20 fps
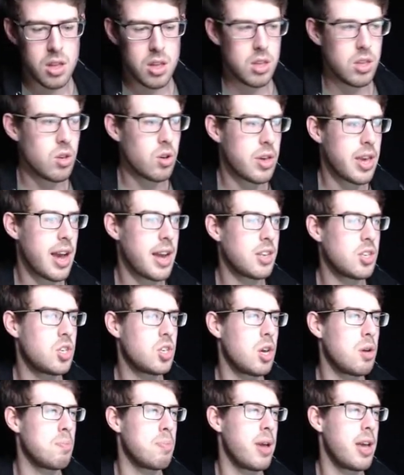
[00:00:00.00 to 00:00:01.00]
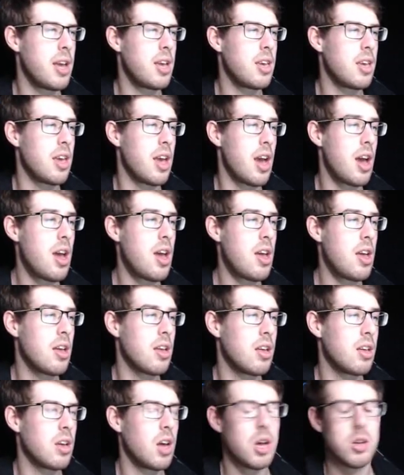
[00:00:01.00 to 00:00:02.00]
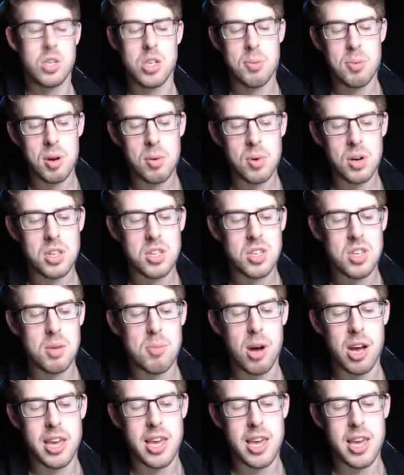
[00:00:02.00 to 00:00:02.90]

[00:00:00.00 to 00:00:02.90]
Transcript: Your cat is so big. Yeah? Oh, somebody wanted to see my